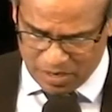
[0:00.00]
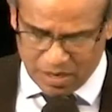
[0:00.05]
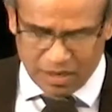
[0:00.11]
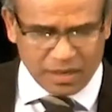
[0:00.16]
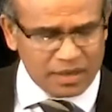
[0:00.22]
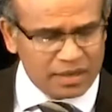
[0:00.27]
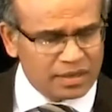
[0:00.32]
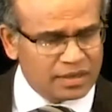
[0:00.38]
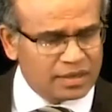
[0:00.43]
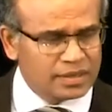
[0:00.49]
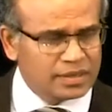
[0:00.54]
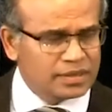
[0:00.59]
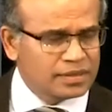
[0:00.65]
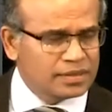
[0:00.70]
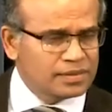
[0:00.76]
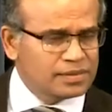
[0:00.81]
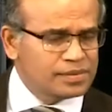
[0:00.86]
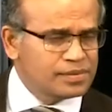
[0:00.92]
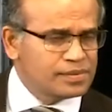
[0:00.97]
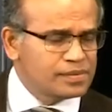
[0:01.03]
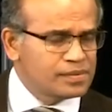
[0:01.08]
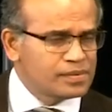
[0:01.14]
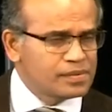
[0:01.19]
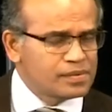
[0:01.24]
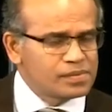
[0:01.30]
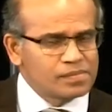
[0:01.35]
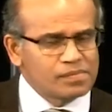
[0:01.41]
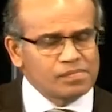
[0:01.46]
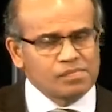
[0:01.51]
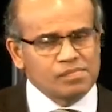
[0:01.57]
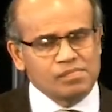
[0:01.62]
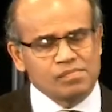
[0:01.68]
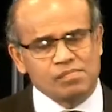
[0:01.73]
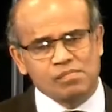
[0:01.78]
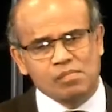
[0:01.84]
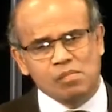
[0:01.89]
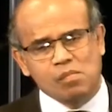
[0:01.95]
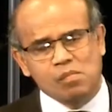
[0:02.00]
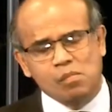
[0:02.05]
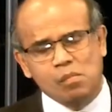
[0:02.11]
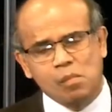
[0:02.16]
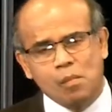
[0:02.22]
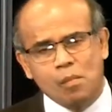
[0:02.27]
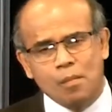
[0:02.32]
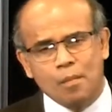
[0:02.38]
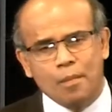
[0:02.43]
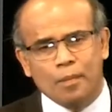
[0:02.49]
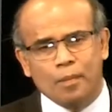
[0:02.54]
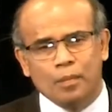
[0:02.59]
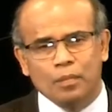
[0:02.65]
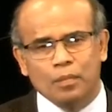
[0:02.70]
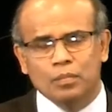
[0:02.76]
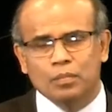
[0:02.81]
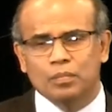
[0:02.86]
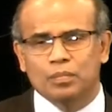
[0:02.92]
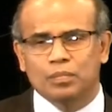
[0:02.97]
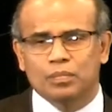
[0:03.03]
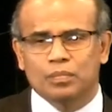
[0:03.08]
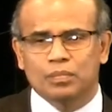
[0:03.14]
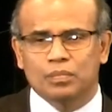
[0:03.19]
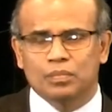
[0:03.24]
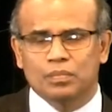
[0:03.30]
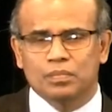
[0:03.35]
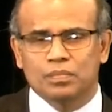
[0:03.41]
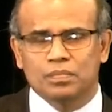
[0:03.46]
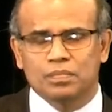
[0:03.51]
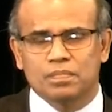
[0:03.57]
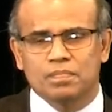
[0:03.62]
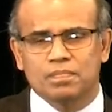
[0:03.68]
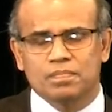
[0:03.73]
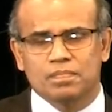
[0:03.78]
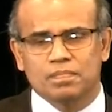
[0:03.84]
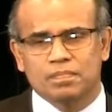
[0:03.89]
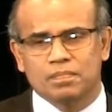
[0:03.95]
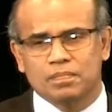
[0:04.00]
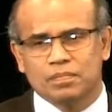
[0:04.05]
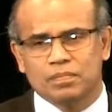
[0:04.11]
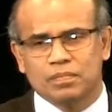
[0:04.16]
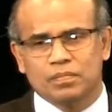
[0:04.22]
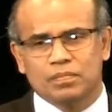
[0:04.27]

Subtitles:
(no one is talking)